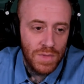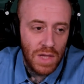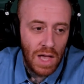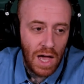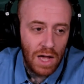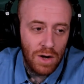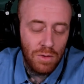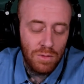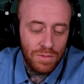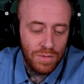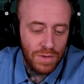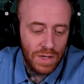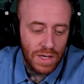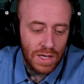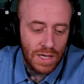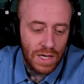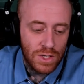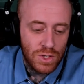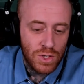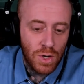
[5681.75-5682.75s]
I don't feel
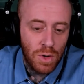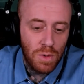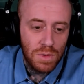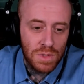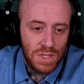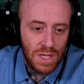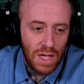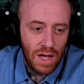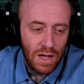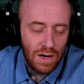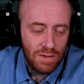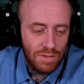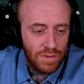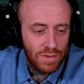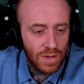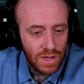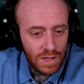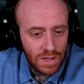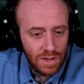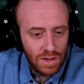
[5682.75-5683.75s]
like I chose that. I
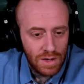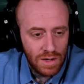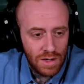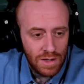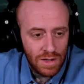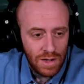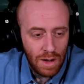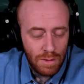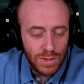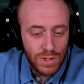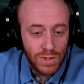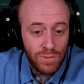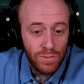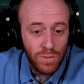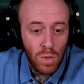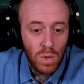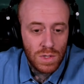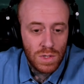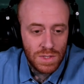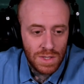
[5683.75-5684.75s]
feel like I was
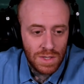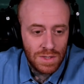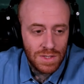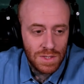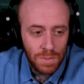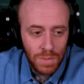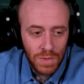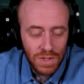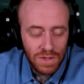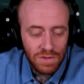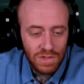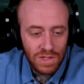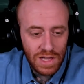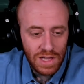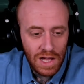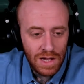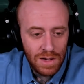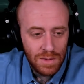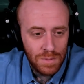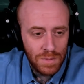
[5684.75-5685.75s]
forced into believing
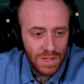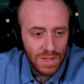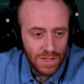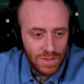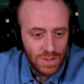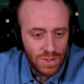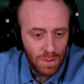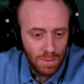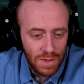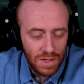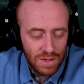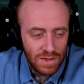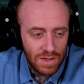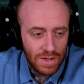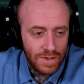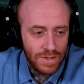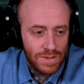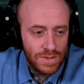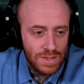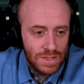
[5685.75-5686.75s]
that because so many
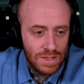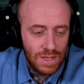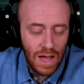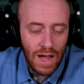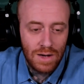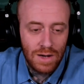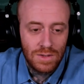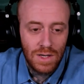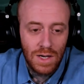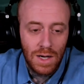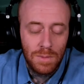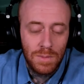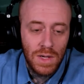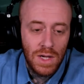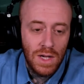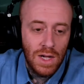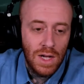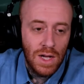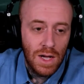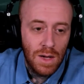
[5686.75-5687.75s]
things stacked up.
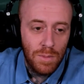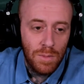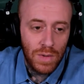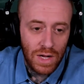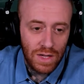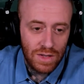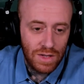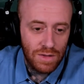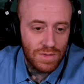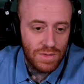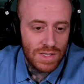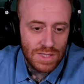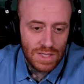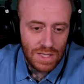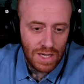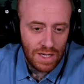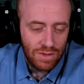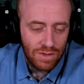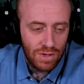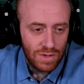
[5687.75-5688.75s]
But I lived as an
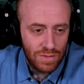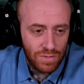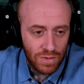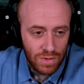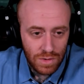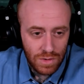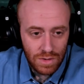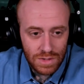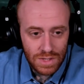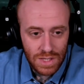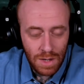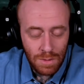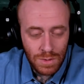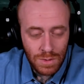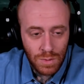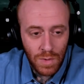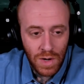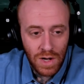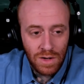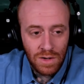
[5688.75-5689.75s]
atheist for a long time
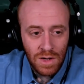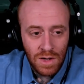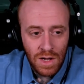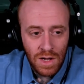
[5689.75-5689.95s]
as well.